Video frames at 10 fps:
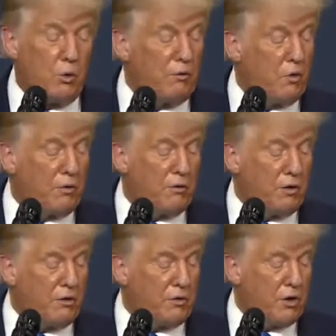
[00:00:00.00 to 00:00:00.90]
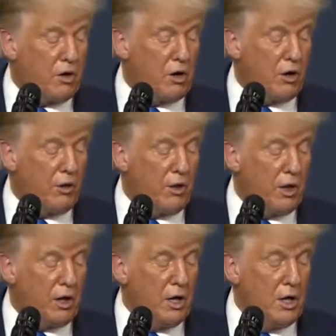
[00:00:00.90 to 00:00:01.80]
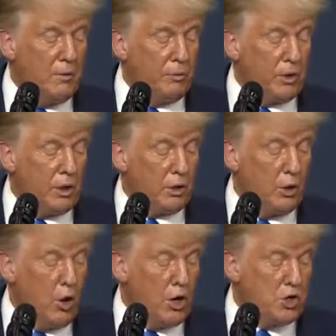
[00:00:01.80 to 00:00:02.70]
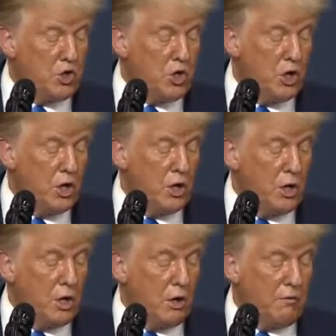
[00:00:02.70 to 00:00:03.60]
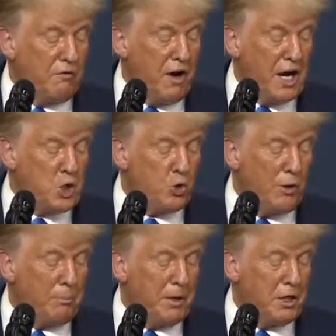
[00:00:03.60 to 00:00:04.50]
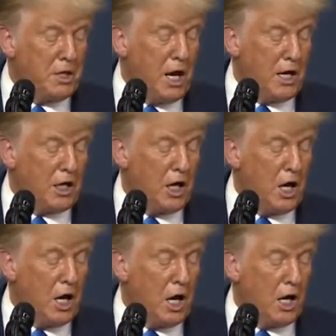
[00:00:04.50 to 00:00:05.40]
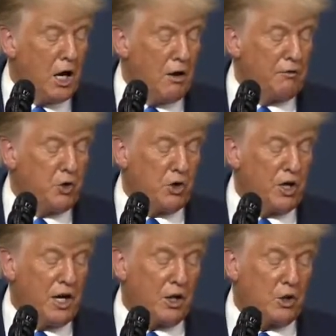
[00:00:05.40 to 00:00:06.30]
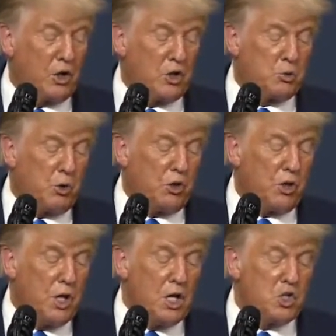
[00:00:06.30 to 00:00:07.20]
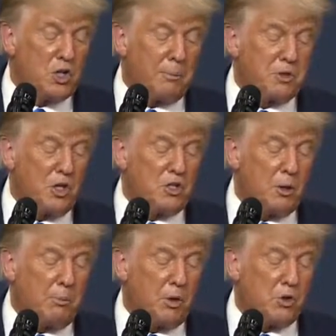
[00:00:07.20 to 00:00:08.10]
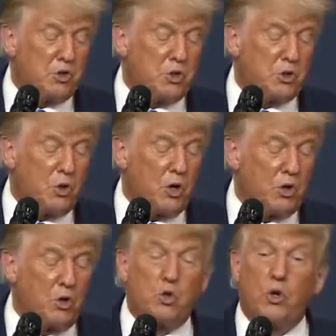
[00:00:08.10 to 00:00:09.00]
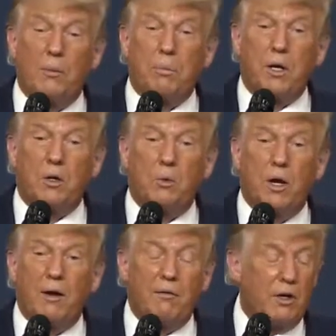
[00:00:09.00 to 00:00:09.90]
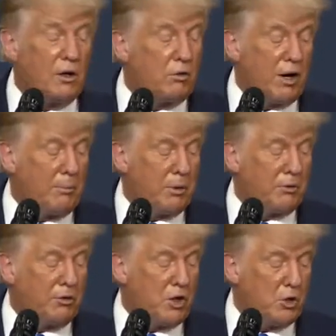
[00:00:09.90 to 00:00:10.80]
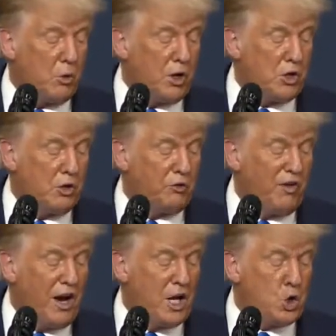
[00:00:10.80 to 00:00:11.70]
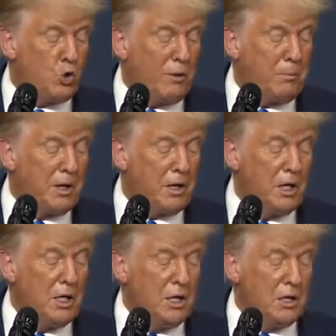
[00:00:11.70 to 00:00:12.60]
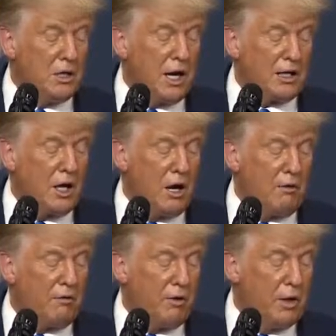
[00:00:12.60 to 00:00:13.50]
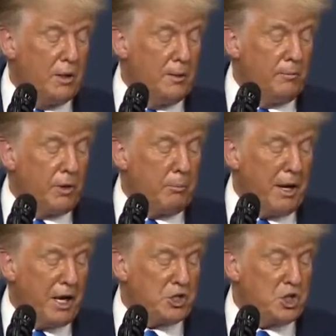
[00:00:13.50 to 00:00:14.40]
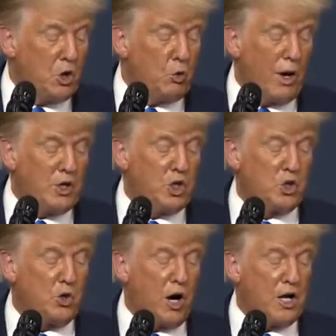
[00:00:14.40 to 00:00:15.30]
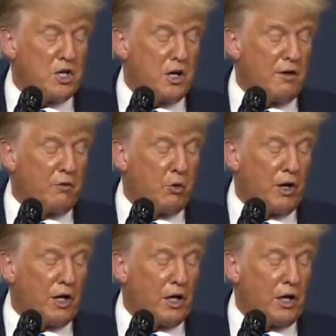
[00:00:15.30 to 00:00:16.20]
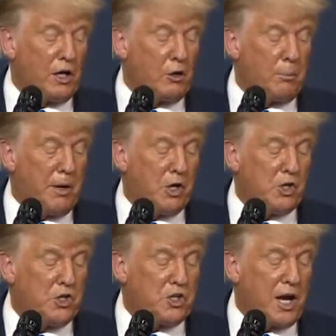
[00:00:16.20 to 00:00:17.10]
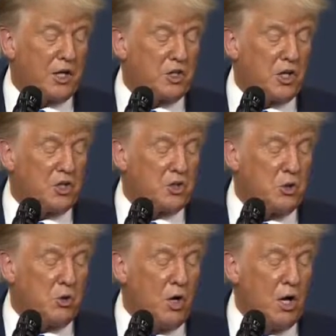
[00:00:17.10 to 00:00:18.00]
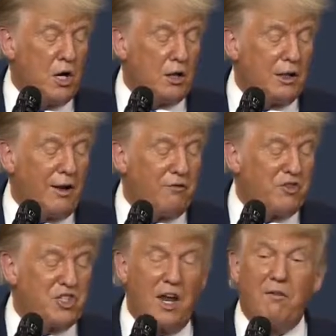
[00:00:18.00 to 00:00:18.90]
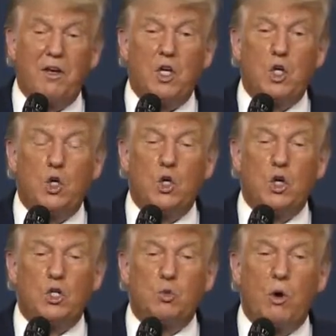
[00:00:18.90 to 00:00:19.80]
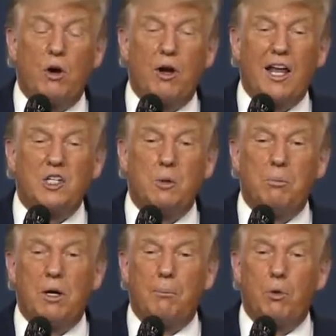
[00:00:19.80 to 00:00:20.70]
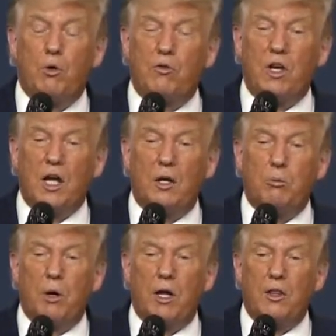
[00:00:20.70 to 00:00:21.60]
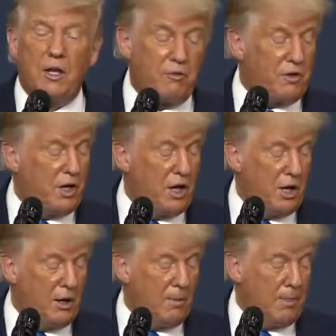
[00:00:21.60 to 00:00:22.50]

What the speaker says: We've worked very, very hard on that. Launched findtreatment.gov to connect those with substance abuse disorder to treatment. We have an incredible situation. It's findtreatment.gov. Passed Right to Try to give critically ill patients access to life-saving cures where it hasn't been approved yet by the FDA.